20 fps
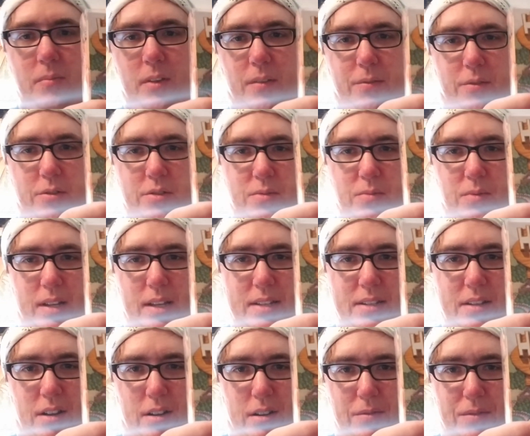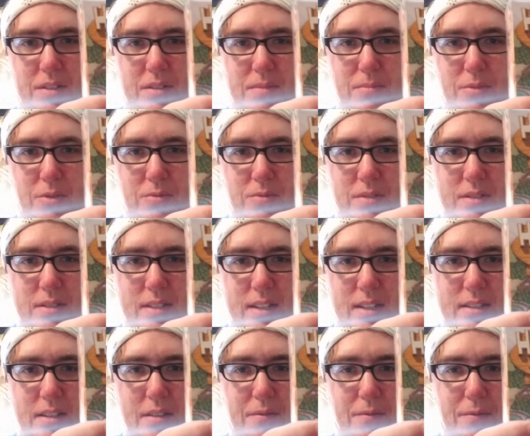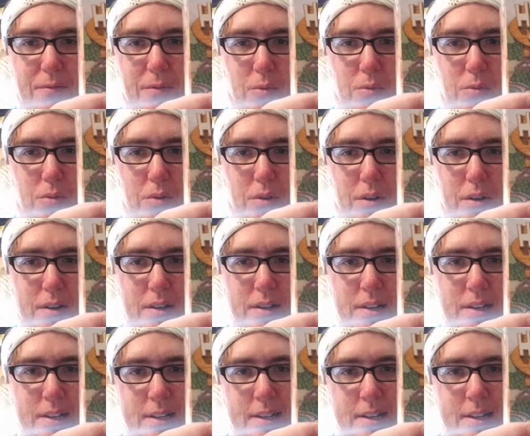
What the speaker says: First one is Harvest Moon 64.